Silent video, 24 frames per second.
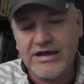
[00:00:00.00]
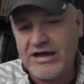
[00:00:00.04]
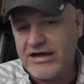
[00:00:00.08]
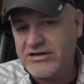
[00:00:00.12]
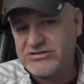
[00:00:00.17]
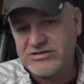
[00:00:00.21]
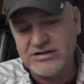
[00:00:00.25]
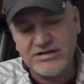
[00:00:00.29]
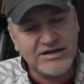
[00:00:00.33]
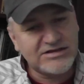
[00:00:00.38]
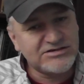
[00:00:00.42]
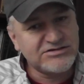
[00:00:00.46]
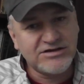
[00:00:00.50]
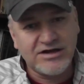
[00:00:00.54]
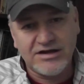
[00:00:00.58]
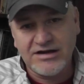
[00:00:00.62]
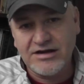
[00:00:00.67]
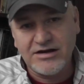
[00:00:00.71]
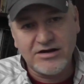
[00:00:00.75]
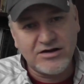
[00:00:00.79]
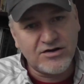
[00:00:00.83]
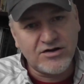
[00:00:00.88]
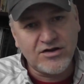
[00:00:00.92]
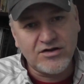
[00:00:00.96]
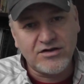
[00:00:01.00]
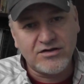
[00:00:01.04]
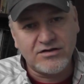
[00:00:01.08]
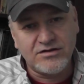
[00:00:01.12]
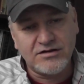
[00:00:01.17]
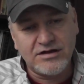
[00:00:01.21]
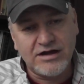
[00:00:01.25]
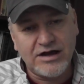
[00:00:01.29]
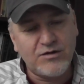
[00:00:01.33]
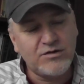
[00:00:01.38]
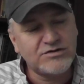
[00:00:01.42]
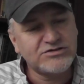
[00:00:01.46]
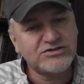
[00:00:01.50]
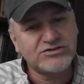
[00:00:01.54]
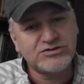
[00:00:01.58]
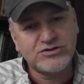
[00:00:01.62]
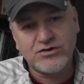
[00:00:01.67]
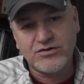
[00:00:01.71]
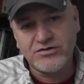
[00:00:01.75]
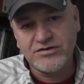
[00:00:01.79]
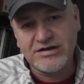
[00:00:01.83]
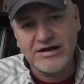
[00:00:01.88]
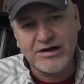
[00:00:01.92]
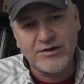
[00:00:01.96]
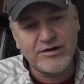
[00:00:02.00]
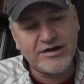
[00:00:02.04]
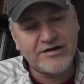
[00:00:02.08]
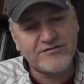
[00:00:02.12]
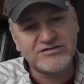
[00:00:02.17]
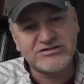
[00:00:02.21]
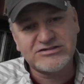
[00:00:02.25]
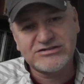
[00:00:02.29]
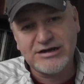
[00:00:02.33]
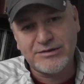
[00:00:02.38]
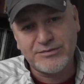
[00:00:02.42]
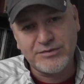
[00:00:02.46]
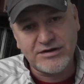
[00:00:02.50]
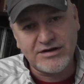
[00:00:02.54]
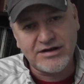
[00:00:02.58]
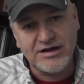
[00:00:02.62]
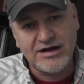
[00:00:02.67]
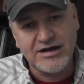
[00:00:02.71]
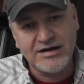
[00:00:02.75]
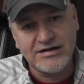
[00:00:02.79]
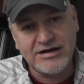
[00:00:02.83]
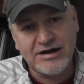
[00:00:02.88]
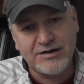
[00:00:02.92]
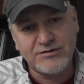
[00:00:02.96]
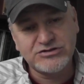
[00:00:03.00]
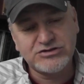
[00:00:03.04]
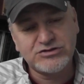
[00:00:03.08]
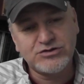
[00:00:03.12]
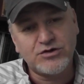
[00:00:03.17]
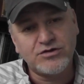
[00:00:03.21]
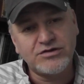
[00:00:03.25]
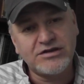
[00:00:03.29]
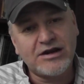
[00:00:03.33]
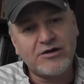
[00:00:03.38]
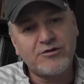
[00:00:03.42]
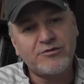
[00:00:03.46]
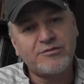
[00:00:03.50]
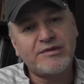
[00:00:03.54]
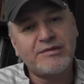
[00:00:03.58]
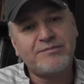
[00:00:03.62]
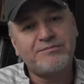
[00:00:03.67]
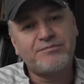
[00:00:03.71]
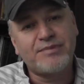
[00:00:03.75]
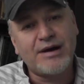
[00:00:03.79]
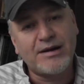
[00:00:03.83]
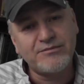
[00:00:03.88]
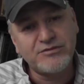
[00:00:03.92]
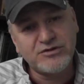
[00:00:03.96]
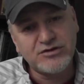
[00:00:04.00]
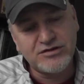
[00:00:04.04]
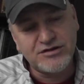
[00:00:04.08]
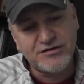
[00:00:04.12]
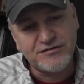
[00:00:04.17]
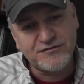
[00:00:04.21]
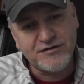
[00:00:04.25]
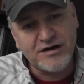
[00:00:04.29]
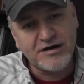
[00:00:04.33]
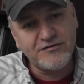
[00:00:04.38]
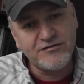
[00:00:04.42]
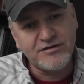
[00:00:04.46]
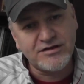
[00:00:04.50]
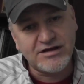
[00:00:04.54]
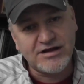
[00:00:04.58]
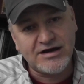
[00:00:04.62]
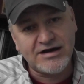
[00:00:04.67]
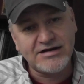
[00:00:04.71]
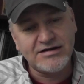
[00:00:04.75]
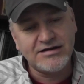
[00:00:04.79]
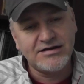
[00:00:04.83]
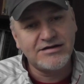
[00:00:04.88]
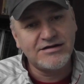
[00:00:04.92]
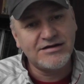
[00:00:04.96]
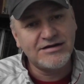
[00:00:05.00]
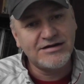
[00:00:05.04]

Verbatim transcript: Actually, that's not it at all. I wasn't told that I would have a separate line. I was told that I would be bumped to the front of the line,